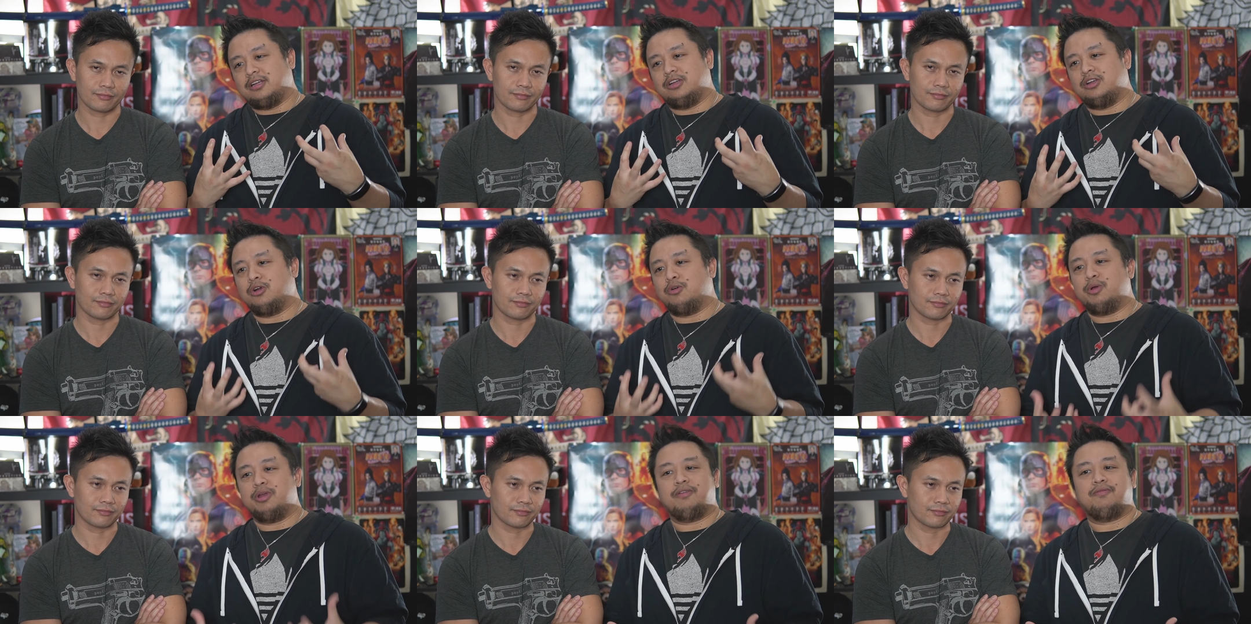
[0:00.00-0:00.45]

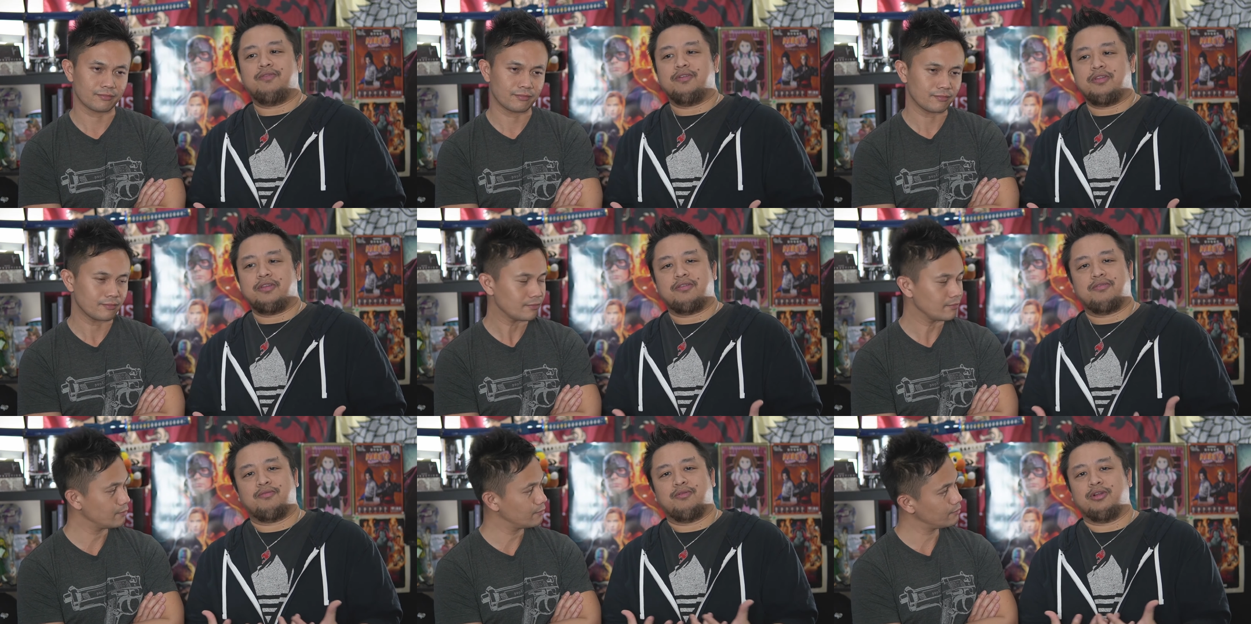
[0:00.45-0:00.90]
Speaker 1: go in for
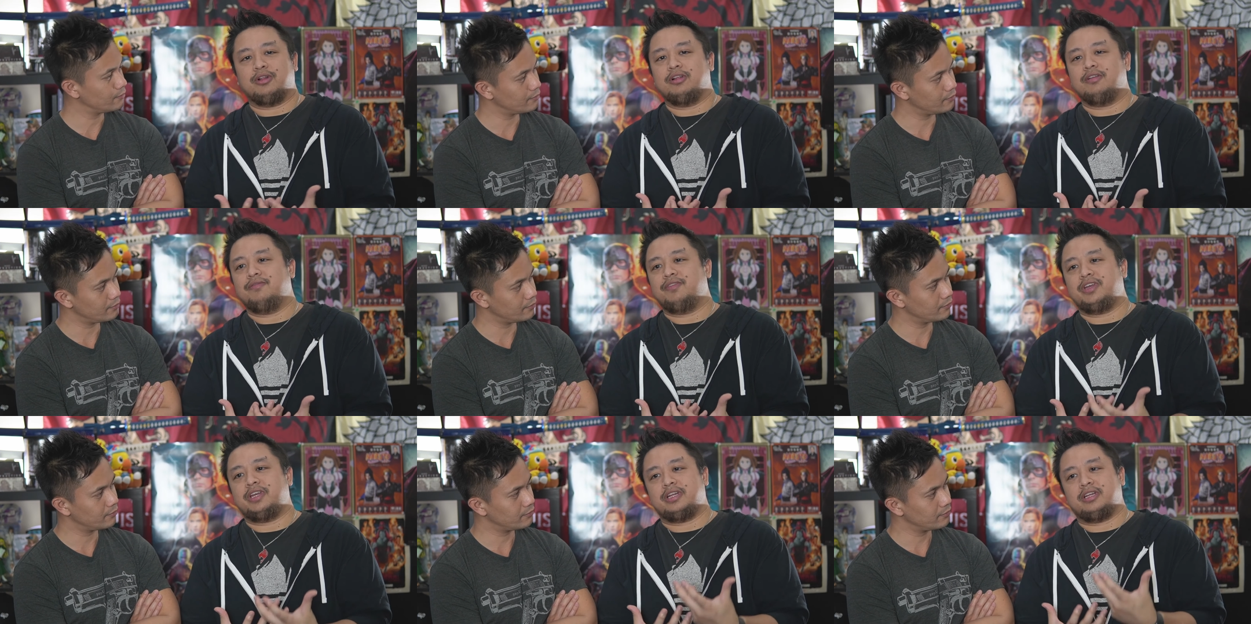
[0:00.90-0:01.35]
the thrill
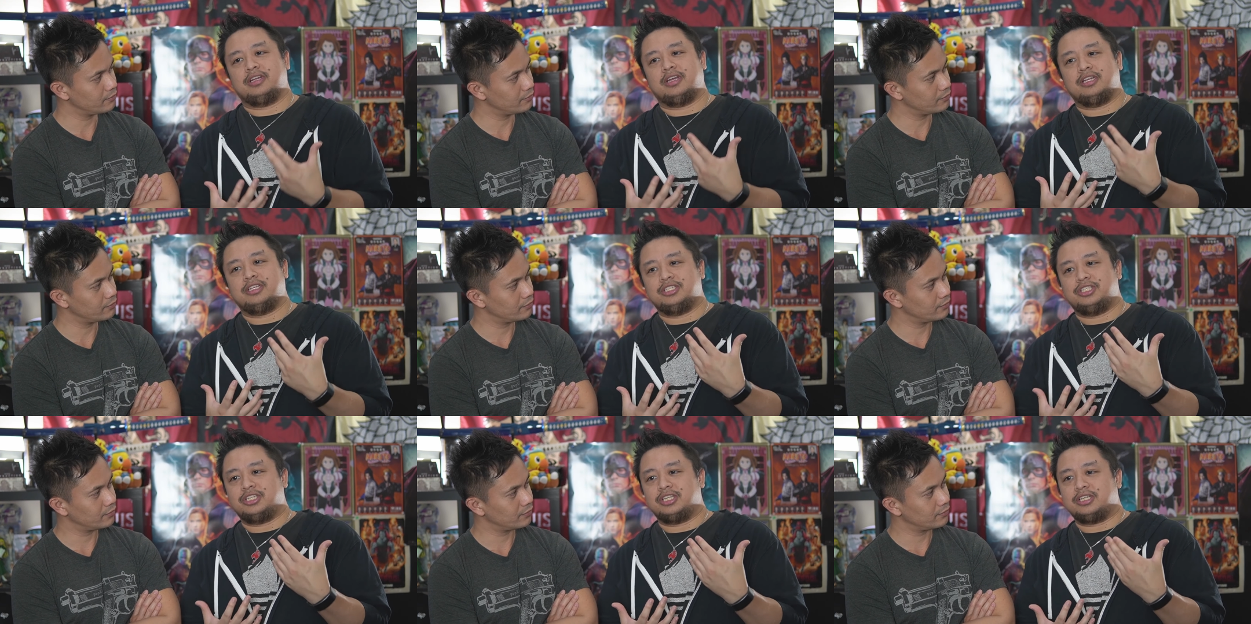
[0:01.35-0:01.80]
of it
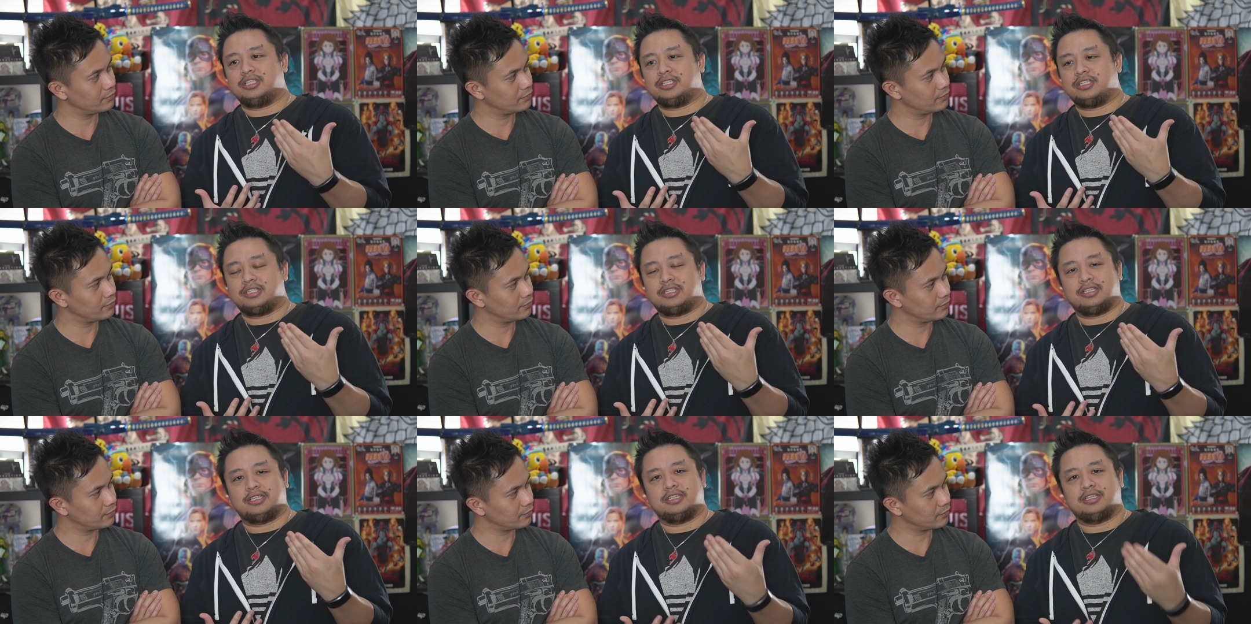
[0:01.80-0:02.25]
and
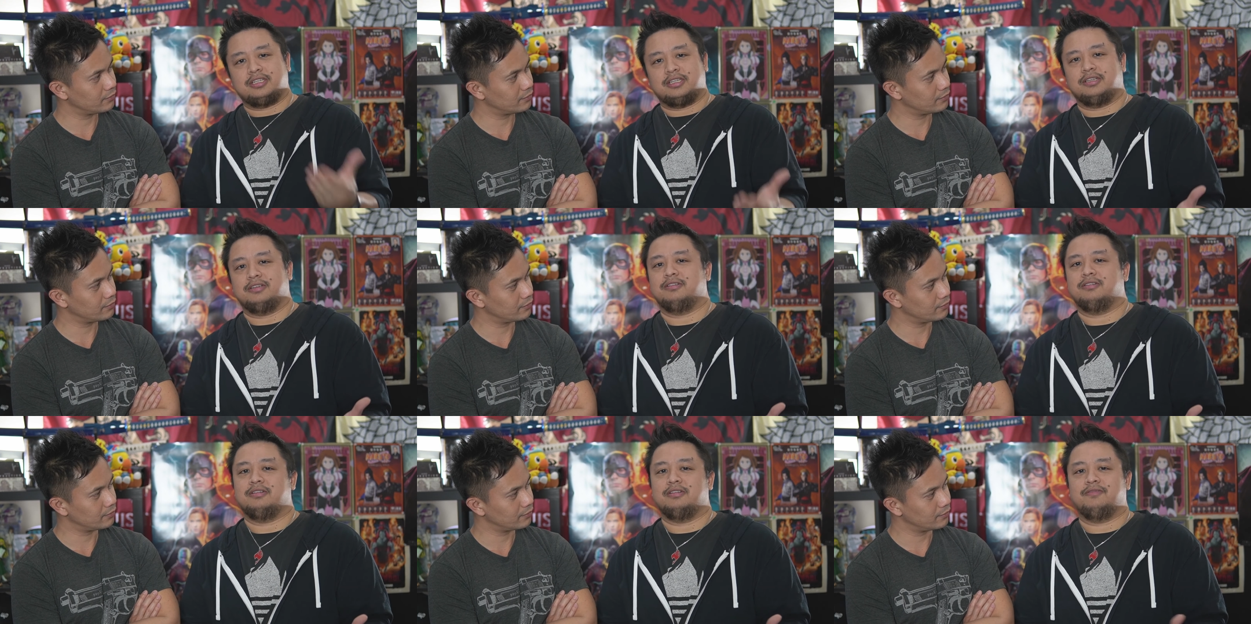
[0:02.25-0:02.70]
just
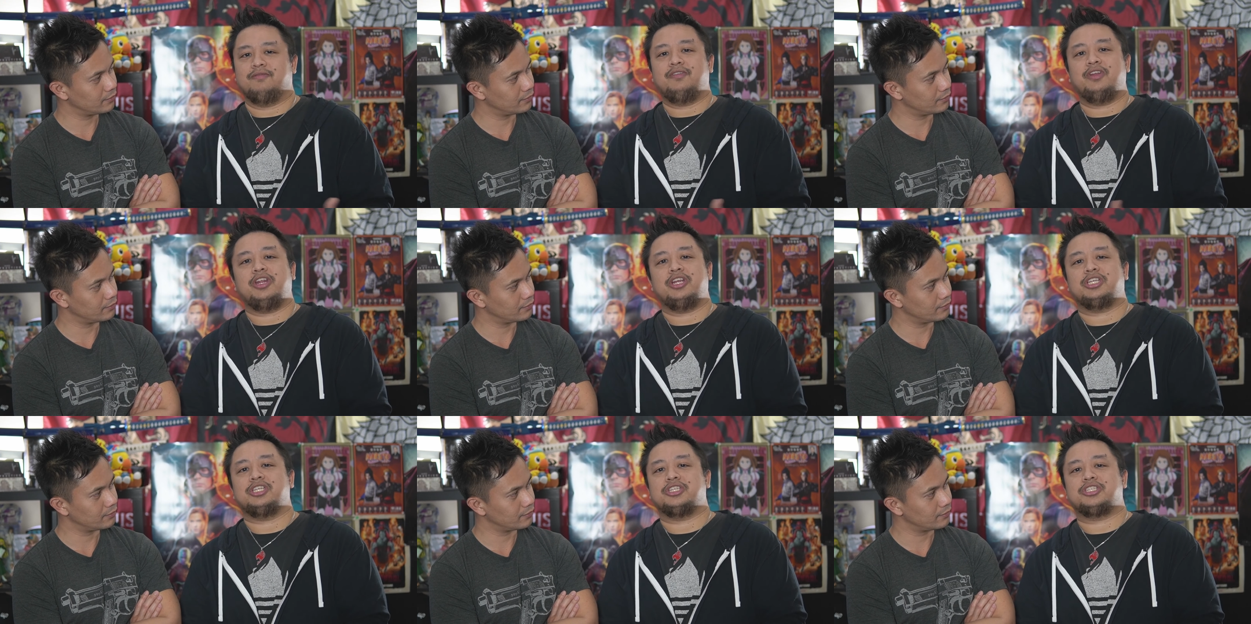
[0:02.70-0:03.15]

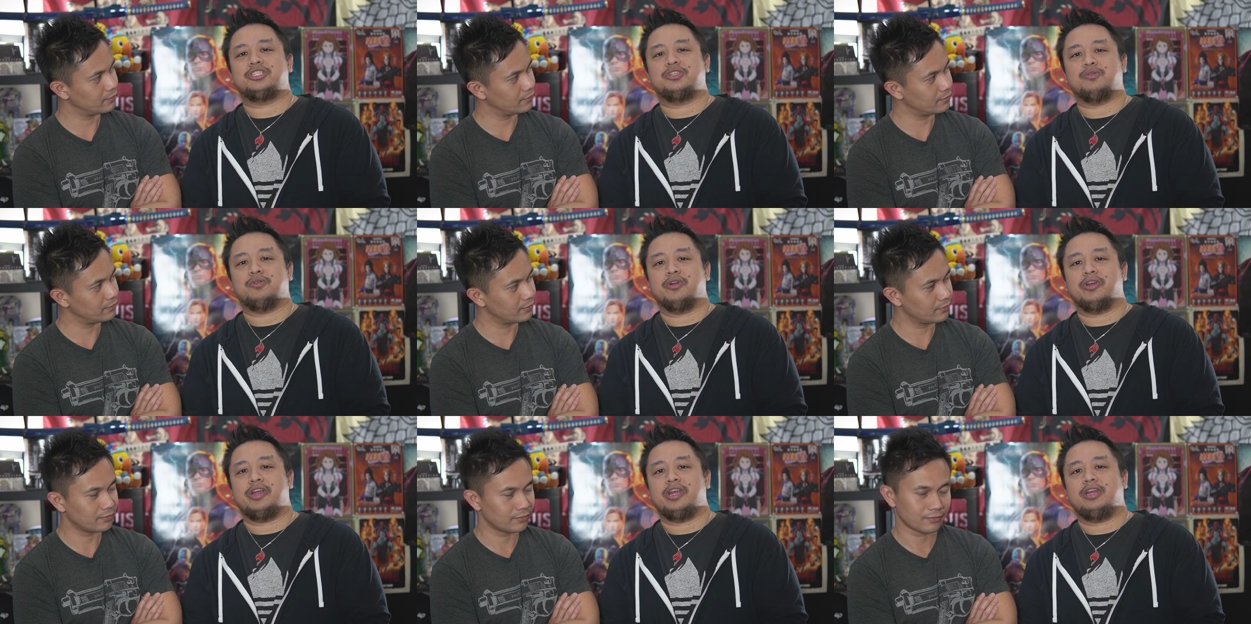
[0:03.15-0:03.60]
finish the
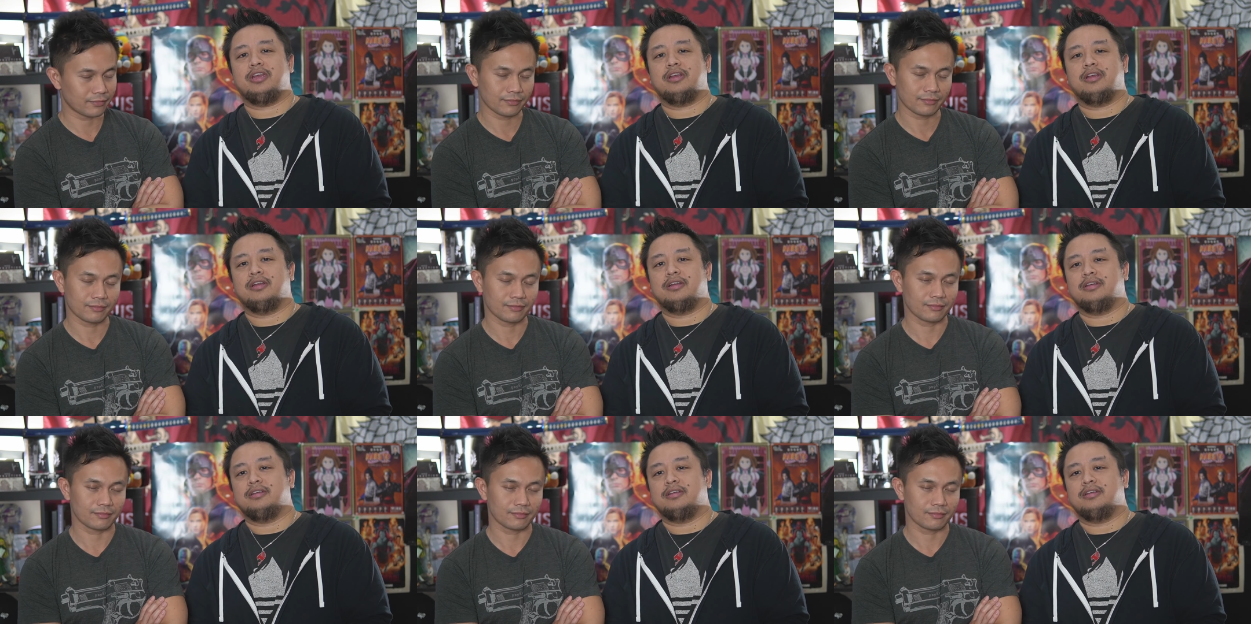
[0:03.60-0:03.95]
story,